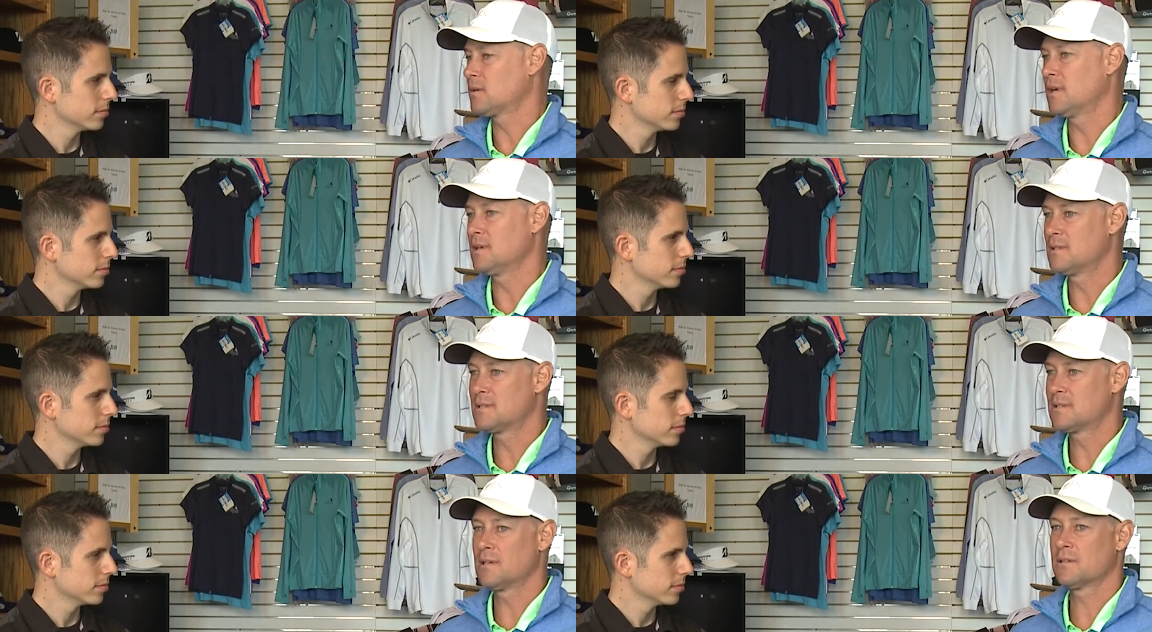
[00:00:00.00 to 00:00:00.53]

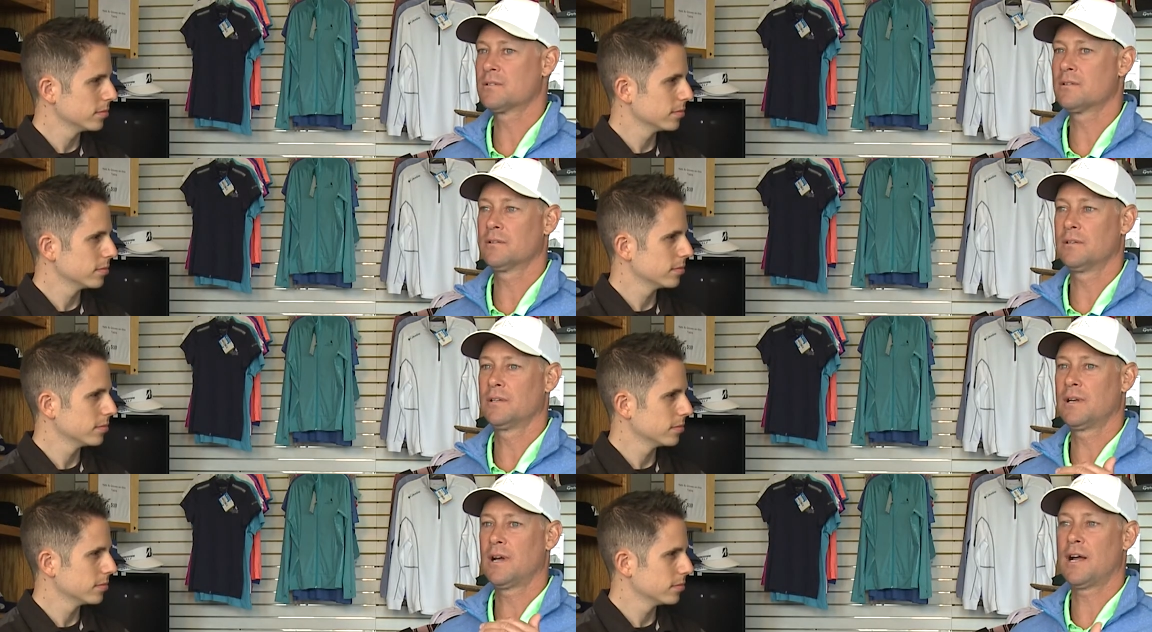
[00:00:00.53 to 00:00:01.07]

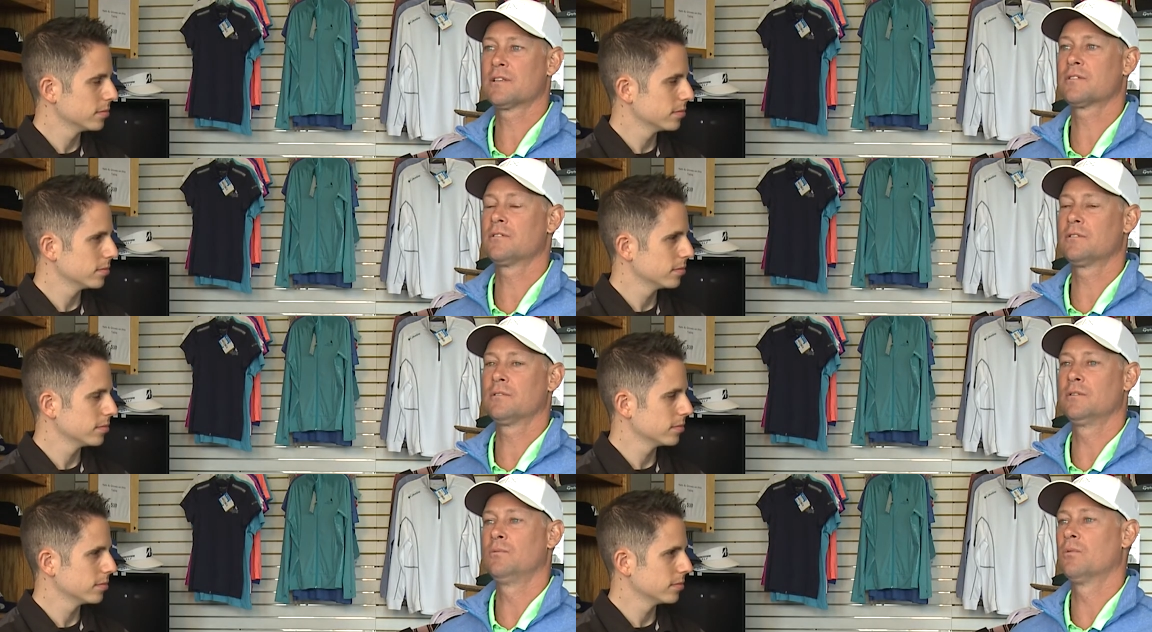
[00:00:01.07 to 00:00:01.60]
Speaker 1: consistently,
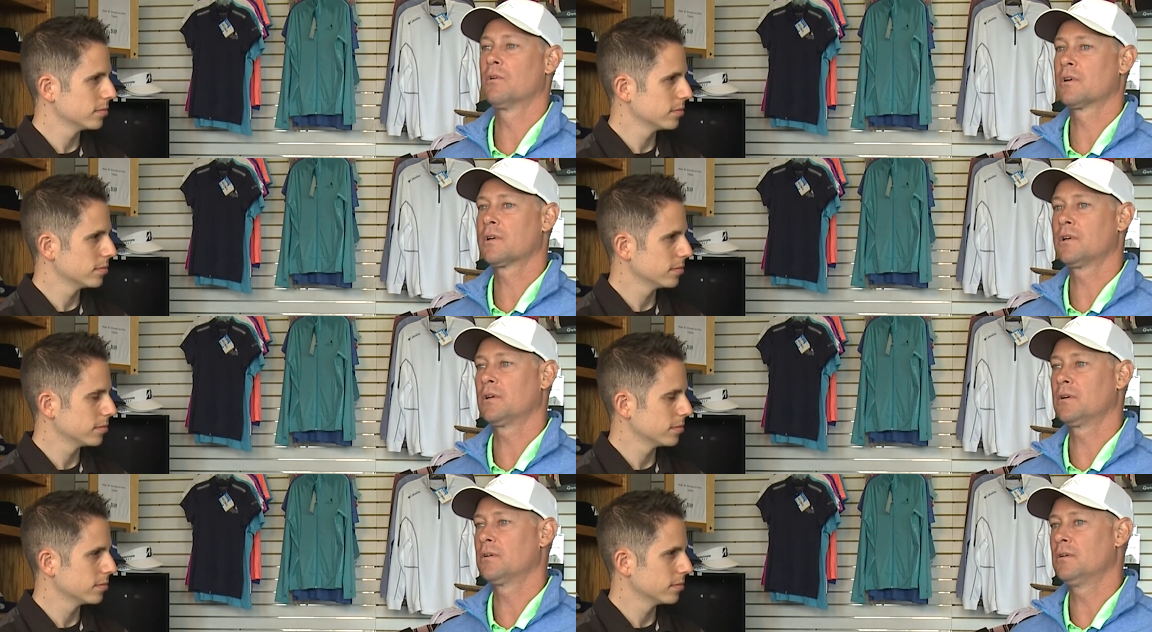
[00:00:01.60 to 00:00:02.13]
constantly
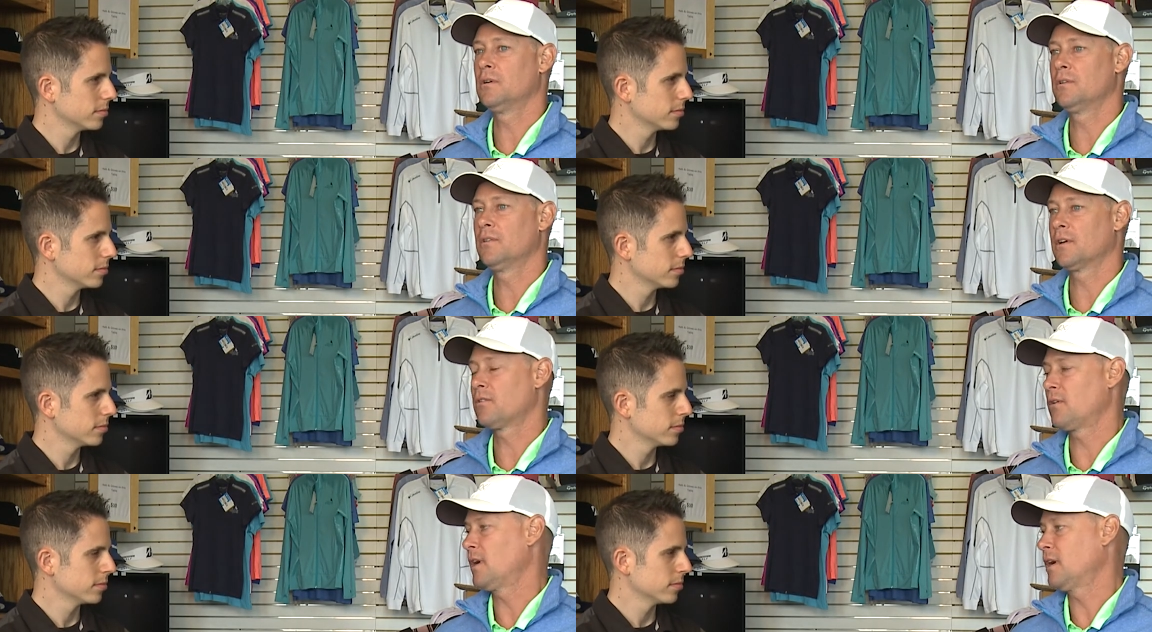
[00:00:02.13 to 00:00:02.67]
working on
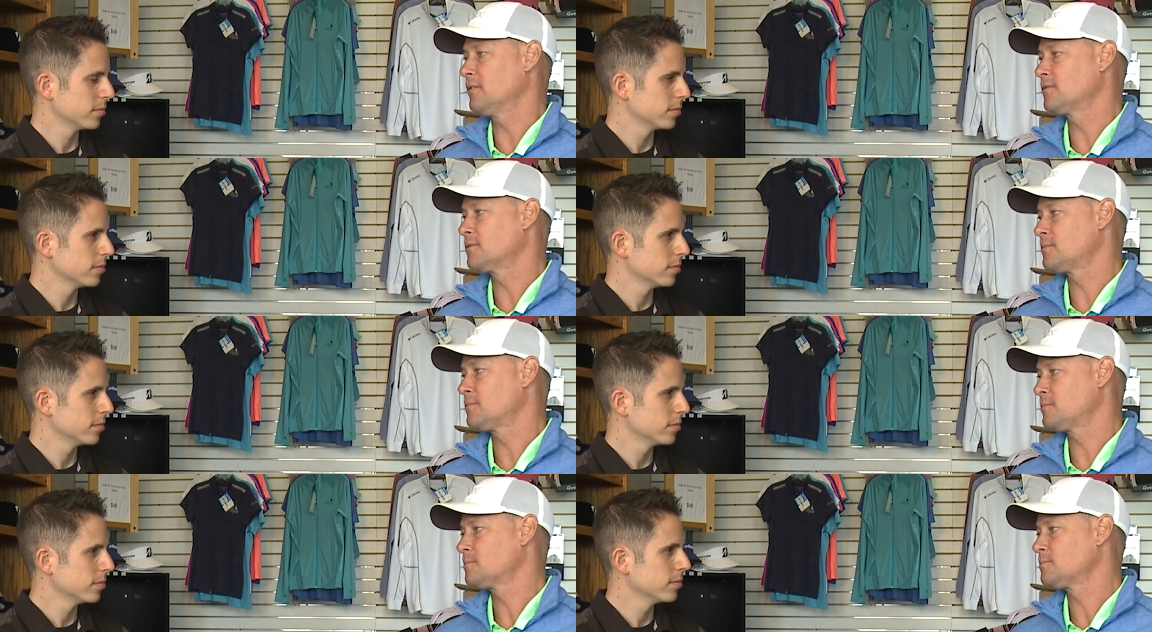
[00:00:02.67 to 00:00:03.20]
the craft.
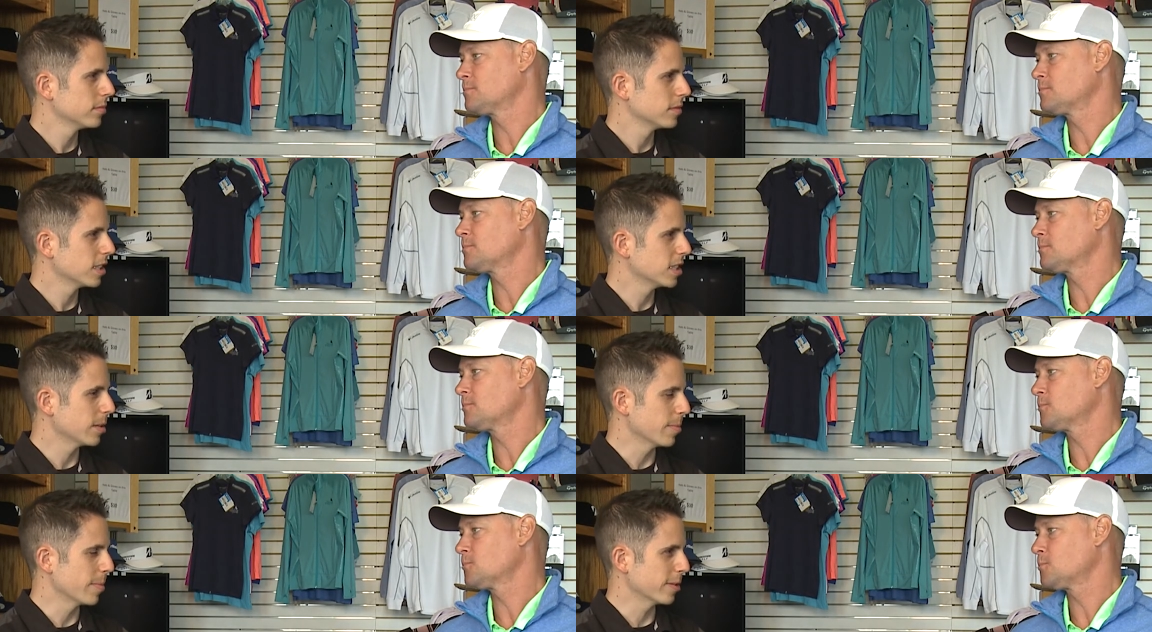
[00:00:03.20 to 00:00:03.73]

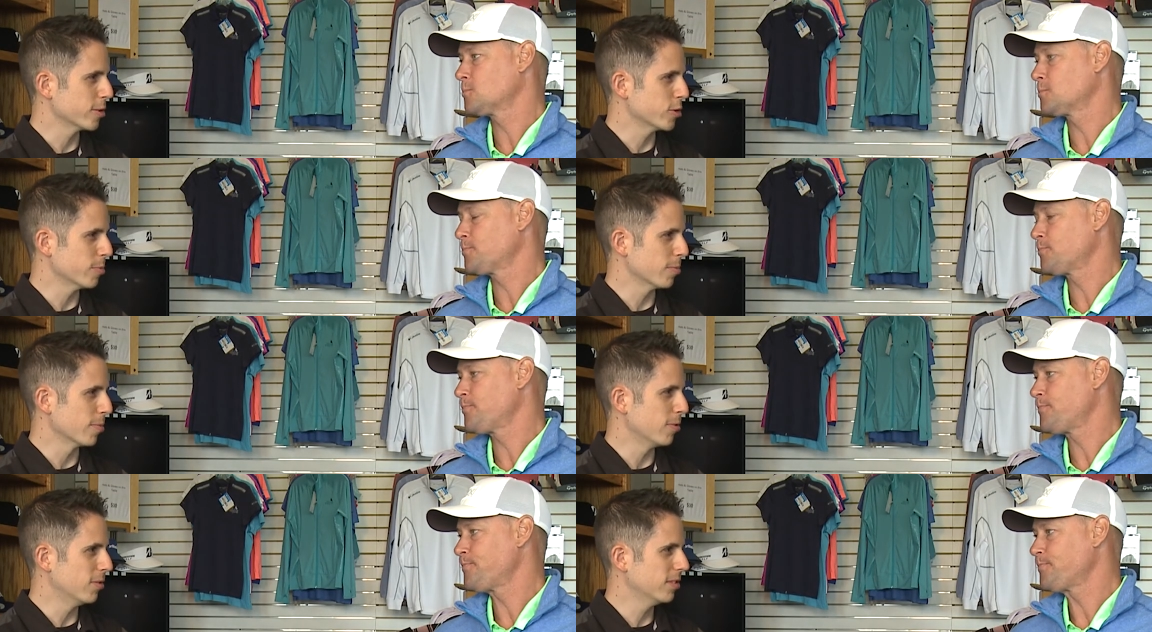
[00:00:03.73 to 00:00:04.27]
Tell
Speaker 2: me about the
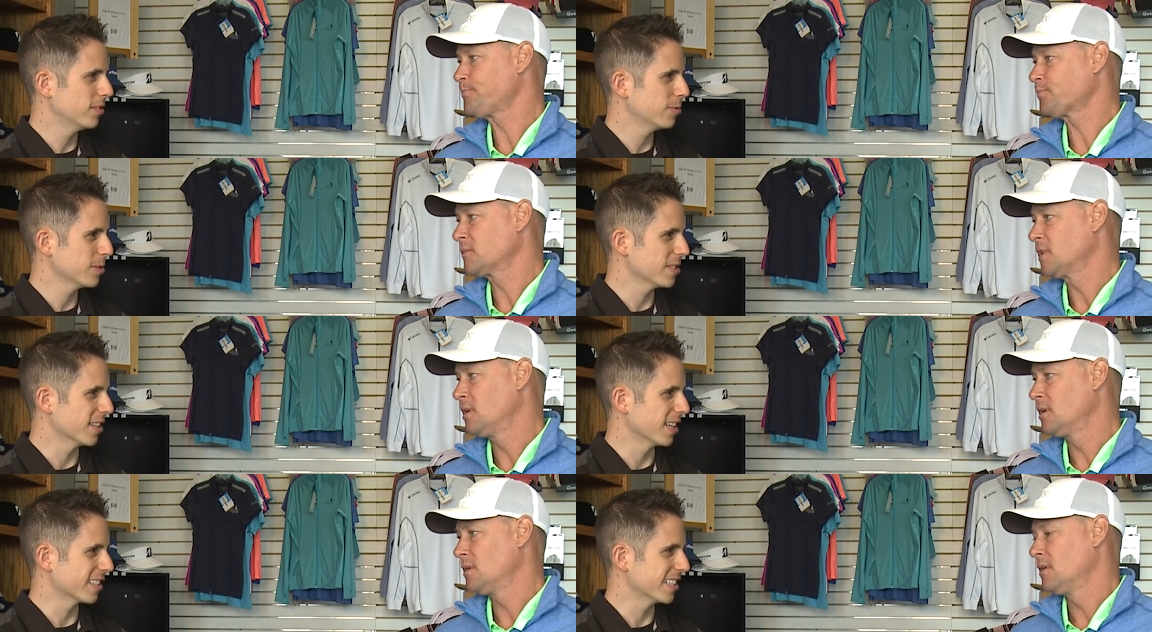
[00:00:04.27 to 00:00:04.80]
Super Bowl.
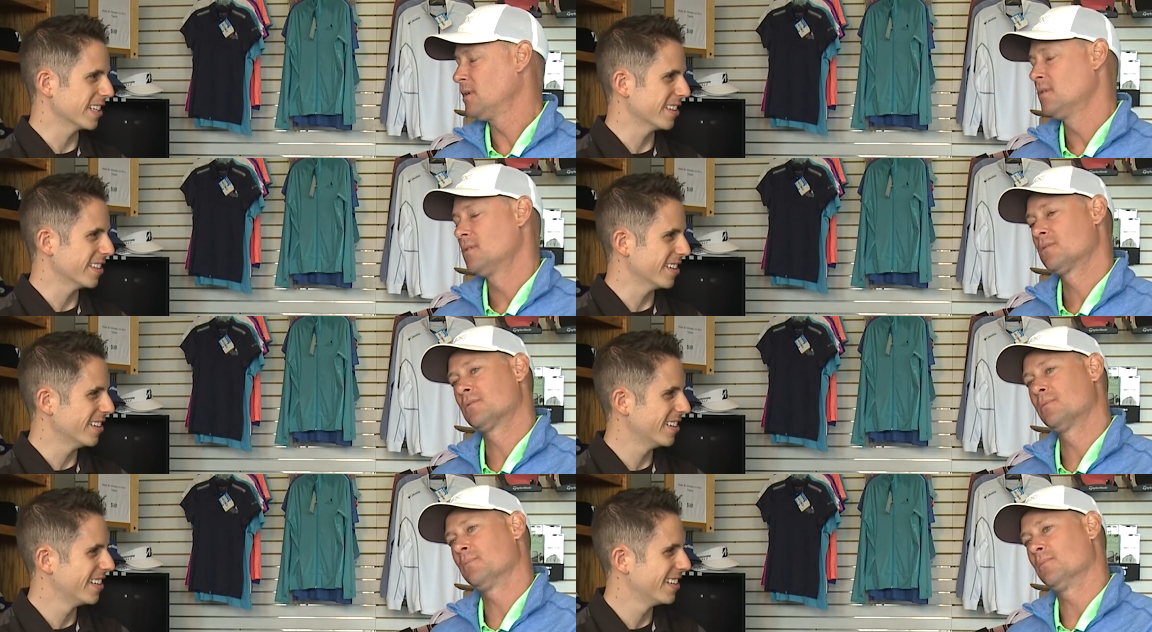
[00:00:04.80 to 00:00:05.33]
What's it like to get
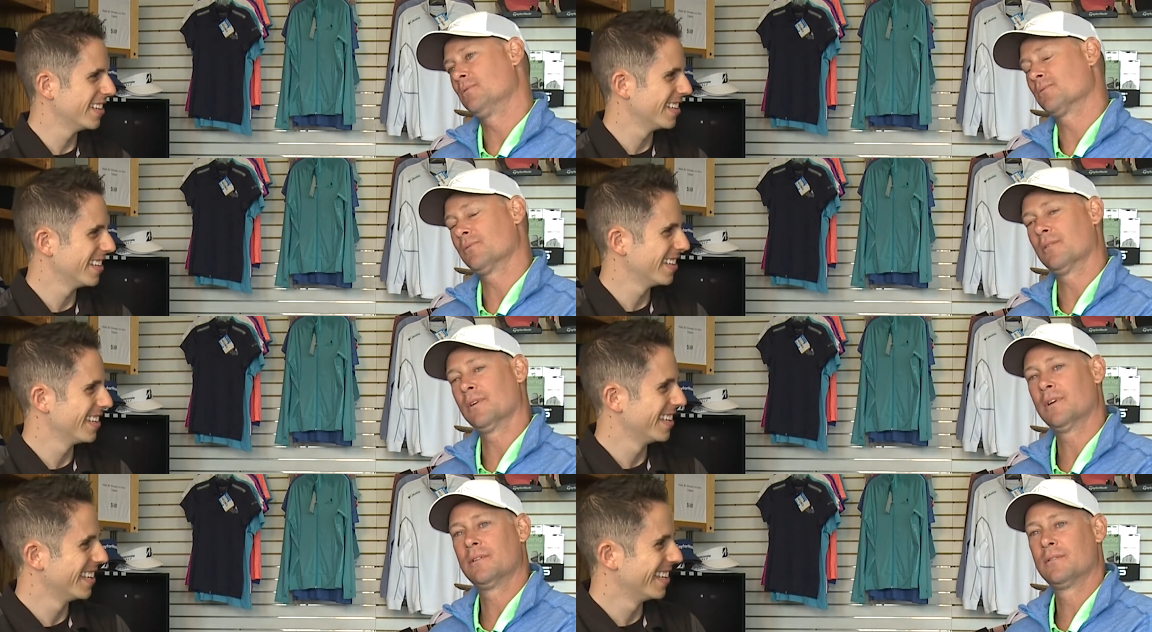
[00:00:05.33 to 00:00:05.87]
there? Super
Speaker 1: Bowl's
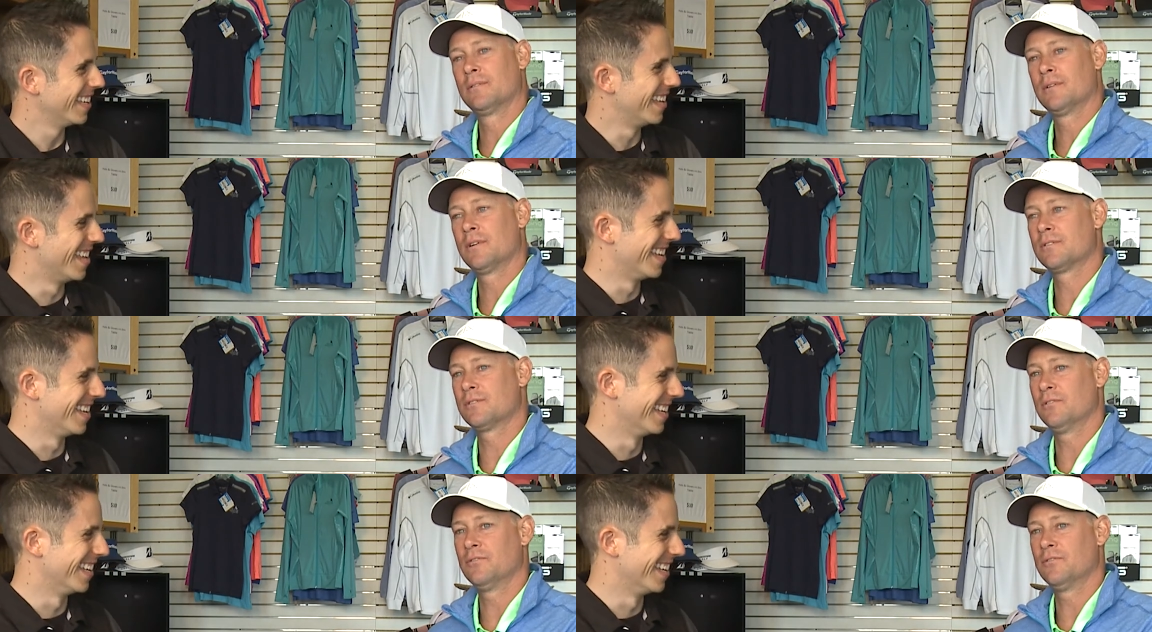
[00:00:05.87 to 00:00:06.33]
great. That's so